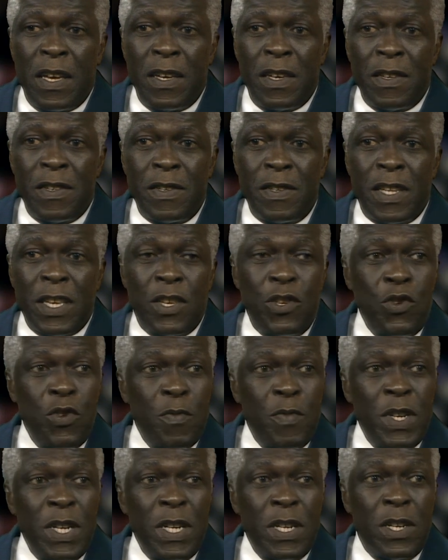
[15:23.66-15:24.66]
the
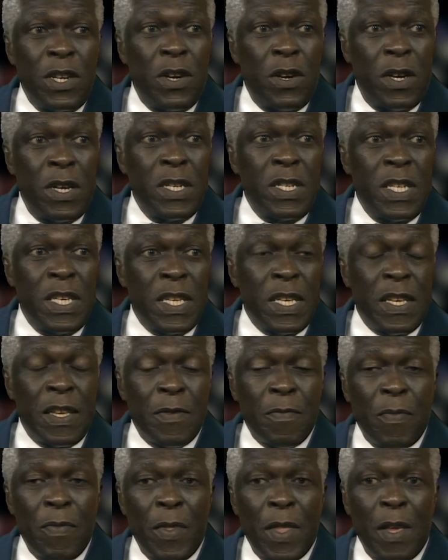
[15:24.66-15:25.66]
Cuban authority
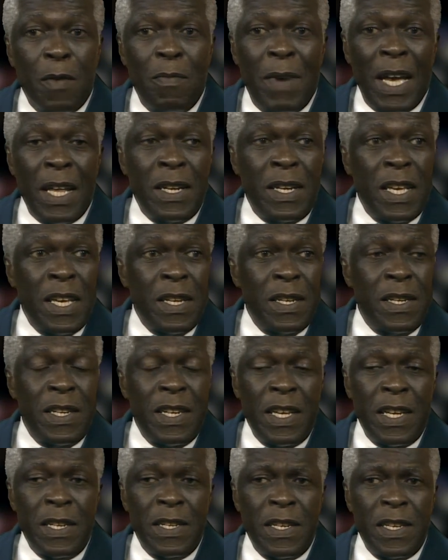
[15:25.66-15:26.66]
mandates
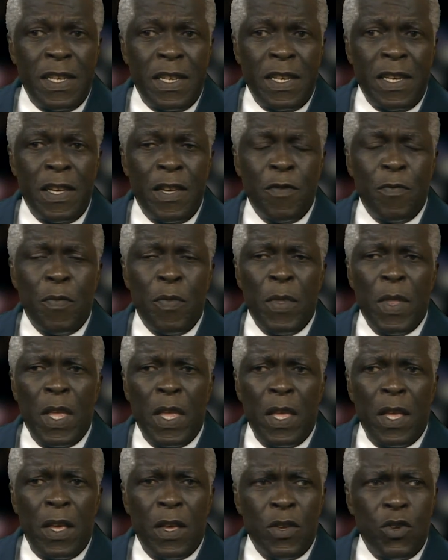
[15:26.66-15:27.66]
that
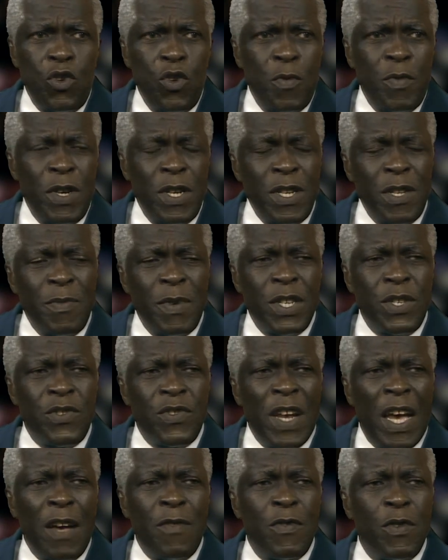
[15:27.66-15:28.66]
Cubans must
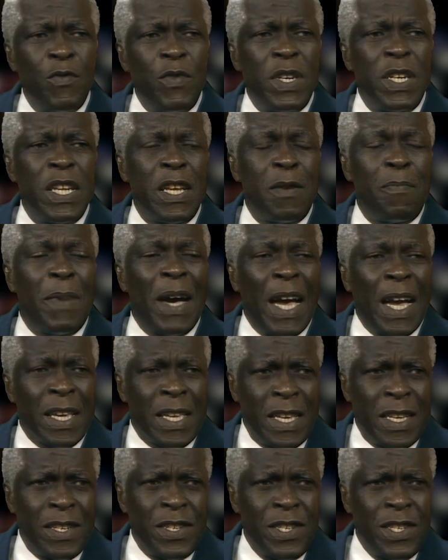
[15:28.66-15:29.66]
travel with their
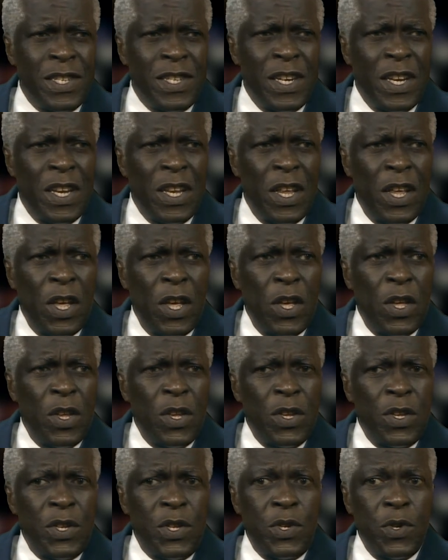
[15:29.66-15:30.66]
baggage.
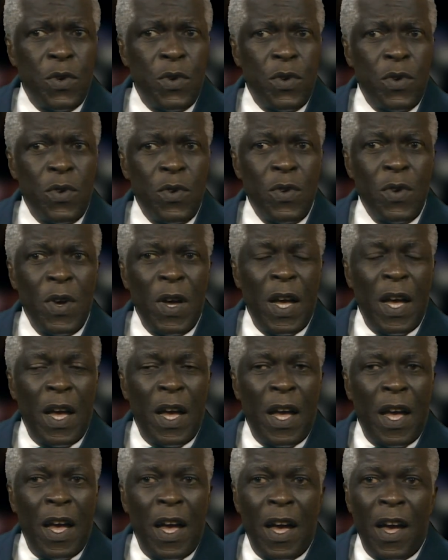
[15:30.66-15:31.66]
So
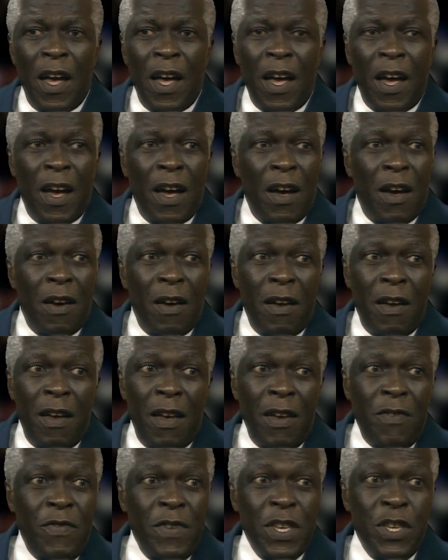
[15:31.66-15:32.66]

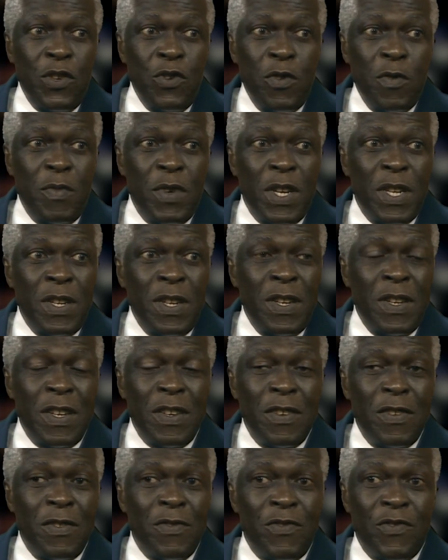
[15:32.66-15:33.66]
every Cuban
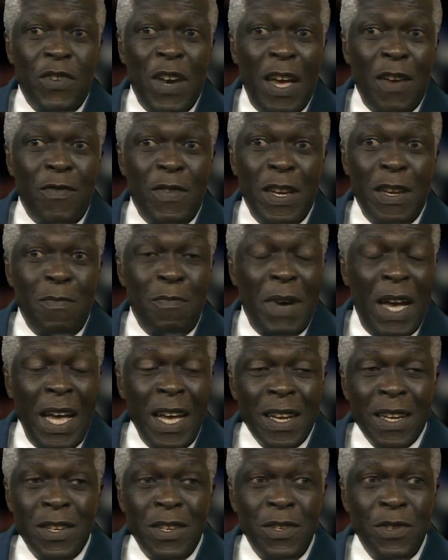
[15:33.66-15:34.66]
traveling
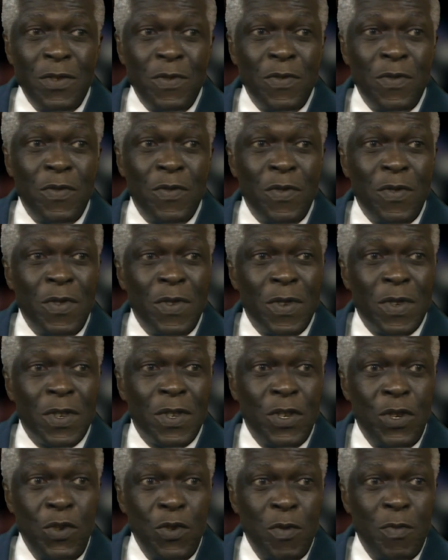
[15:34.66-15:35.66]
back to
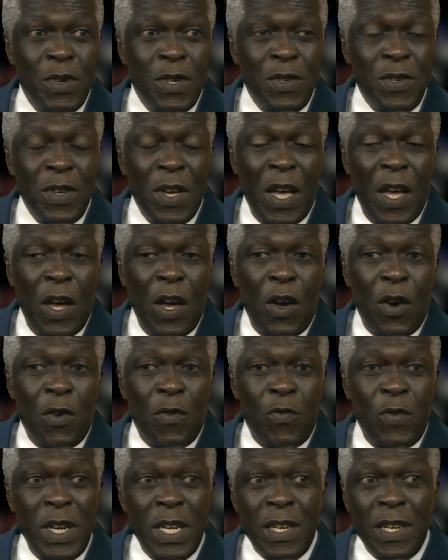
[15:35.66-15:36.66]
Cuba
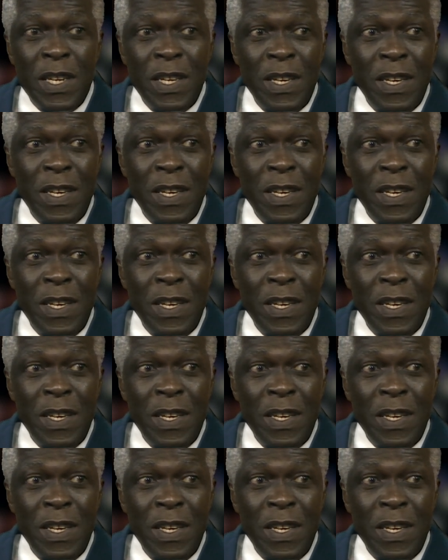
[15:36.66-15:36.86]
with